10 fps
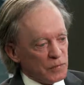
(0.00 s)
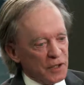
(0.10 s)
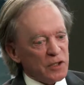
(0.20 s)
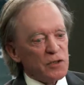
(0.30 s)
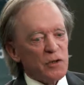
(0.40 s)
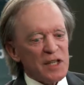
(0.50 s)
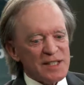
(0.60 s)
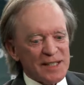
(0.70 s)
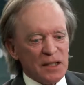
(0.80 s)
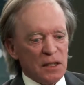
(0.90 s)

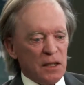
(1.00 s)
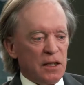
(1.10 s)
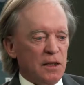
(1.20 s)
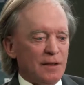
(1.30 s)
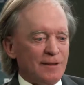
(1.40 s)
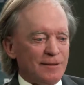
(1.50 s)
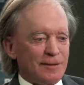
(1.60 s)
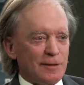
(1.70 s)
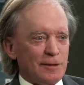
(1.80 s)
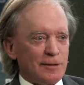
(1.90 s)
Increasingly
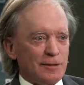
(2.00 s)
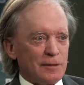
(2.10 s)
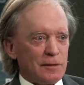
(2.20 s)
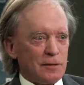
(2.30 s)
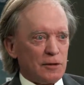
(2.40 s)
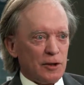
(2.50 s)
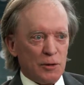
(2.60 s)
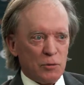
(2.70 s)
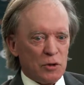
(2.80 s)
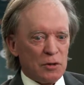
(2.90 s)

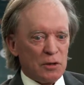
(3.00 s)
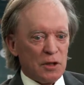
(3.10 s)
liberal.